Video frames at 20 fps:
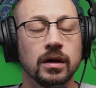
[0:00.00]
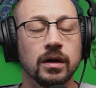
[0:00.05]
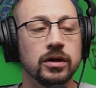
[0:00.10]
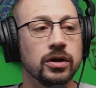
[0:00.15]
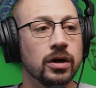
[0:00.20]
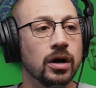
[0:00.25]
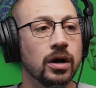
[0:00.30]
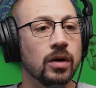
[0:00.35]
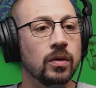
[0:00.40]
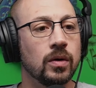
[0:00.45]

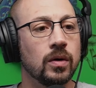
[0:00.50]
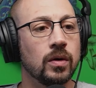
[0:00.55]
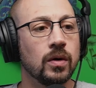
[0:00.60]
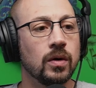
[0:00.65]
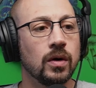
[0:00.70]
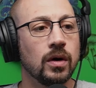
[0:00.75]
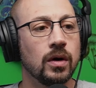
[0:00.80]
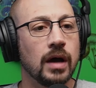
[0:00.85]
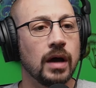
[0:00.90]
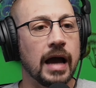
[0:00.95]
know,
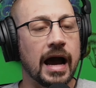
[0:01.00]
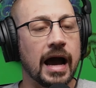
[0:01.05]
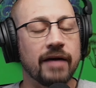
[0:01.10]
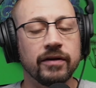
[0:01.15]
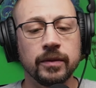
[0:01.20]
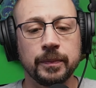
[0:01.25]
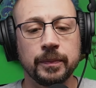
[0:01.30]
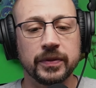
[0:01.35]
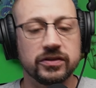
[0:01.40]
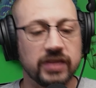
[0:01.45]
having
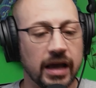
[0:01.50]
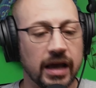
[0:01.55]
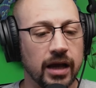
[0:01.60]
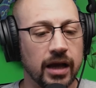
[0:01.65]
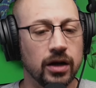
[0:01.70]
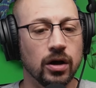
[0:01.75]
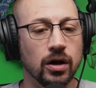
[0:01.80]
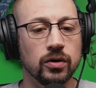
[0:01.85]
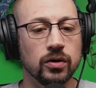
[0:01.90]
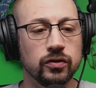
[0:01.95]

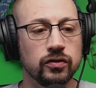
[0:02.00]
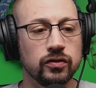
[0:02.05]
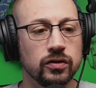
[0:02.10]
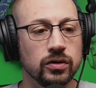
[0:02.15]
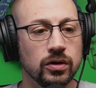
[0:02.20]
potatoes